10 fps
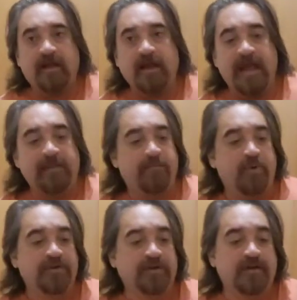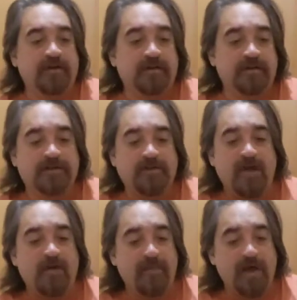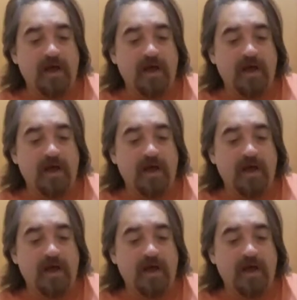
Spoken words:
I put some